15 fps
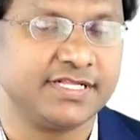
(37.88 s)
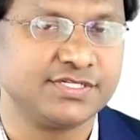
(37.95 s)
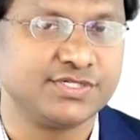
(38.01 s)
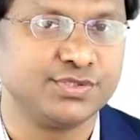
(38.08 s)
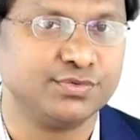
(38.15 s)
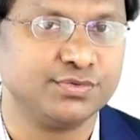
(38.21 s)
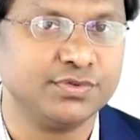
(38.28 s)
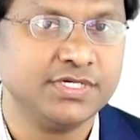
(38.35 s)

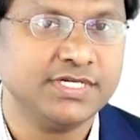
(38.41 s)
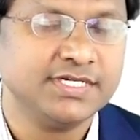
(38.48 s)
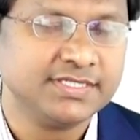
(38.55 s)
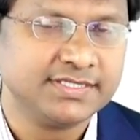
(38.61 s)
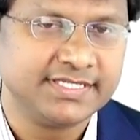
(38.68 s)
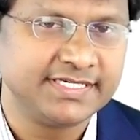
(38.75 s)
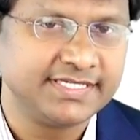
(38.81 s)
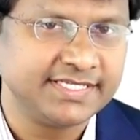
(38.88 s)
tells you
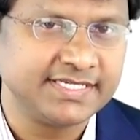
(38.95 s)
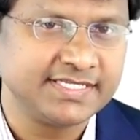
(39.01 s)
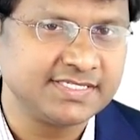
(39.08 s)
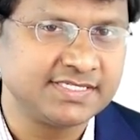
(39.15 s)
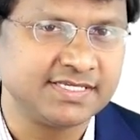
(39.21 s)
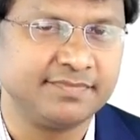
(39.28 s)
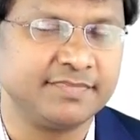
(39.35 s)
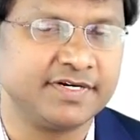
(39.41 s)
that there
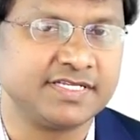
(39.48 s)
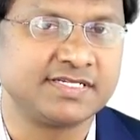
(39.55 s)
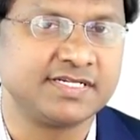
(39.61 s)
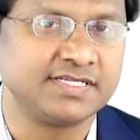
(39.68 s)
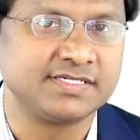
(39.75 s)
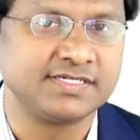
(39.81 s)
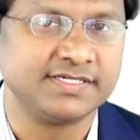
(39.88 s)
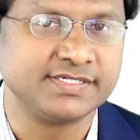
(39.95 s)
is some
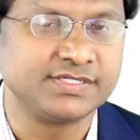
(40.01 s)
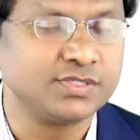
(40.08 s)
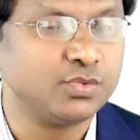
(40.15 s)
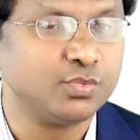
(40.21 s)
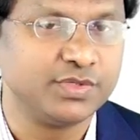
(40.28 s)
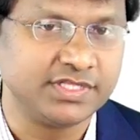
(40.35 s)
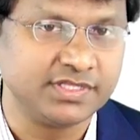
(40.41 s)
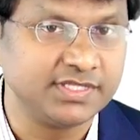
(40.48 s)
restlessness
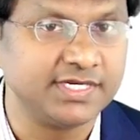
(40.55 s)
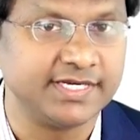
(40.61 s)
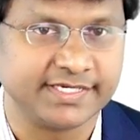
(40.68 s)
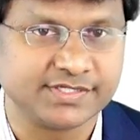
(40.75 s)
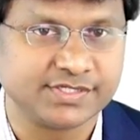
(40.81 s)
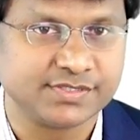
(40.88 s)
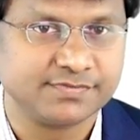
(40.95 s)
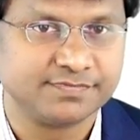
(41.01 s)
within the
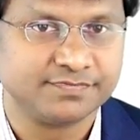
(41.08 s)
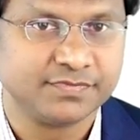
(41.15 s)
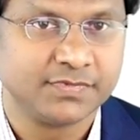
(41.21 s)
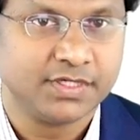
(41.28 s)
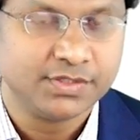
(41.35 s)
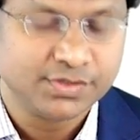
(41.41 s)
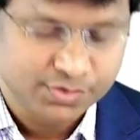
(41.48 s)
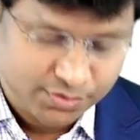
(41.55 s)
legs.
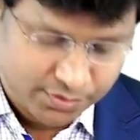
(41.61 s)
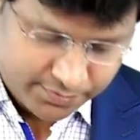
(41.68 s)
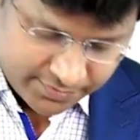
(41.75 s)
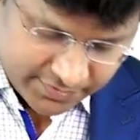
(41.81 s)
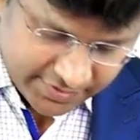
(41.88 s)
So,